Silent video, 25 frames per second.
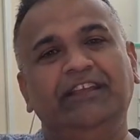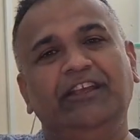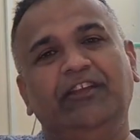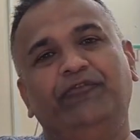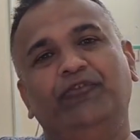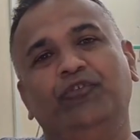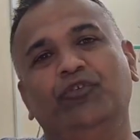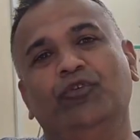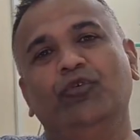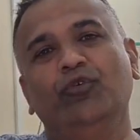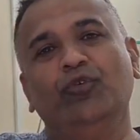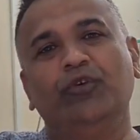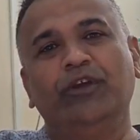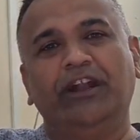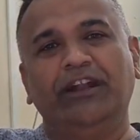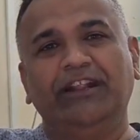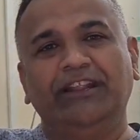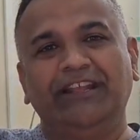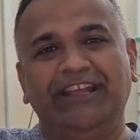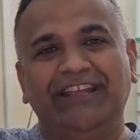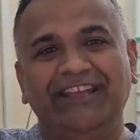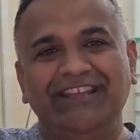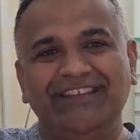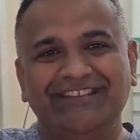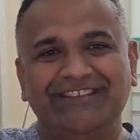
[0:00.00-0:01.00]
if you look at the
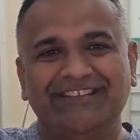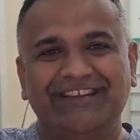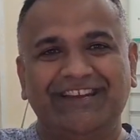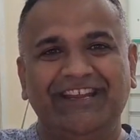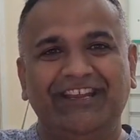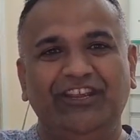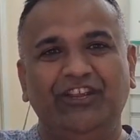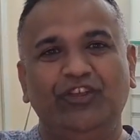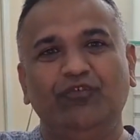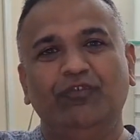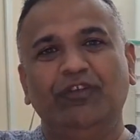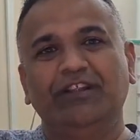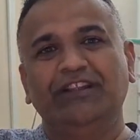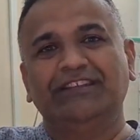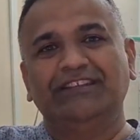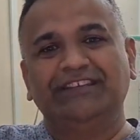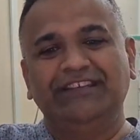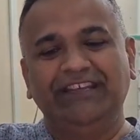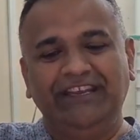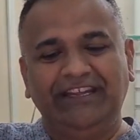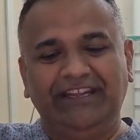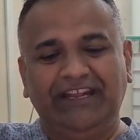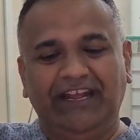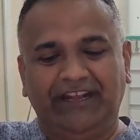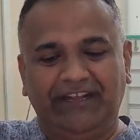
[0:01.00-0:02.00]
history, you will
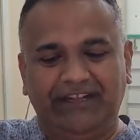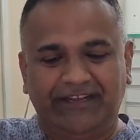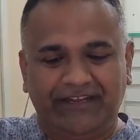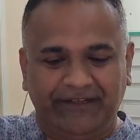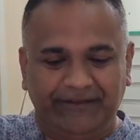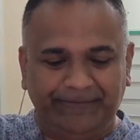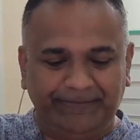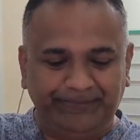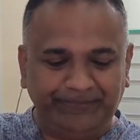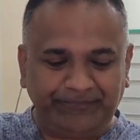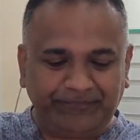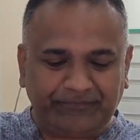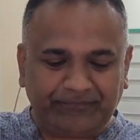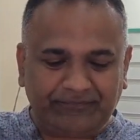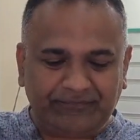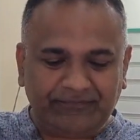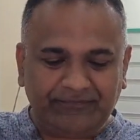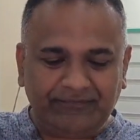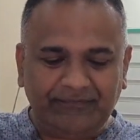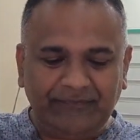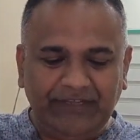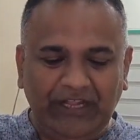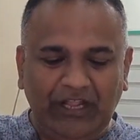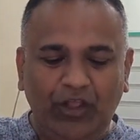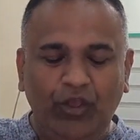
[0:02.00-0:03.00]
see that
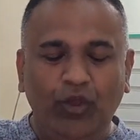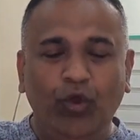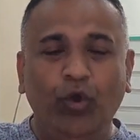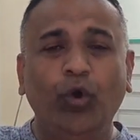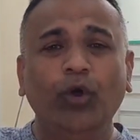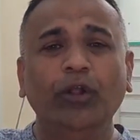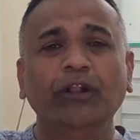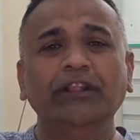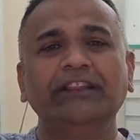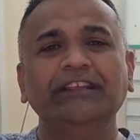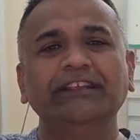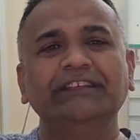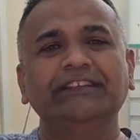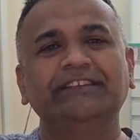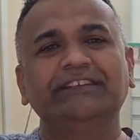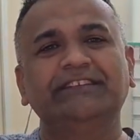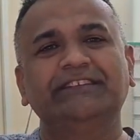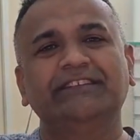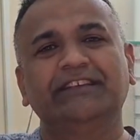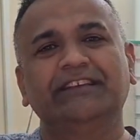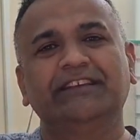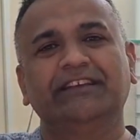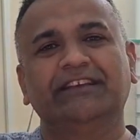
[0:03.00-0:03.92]
all this,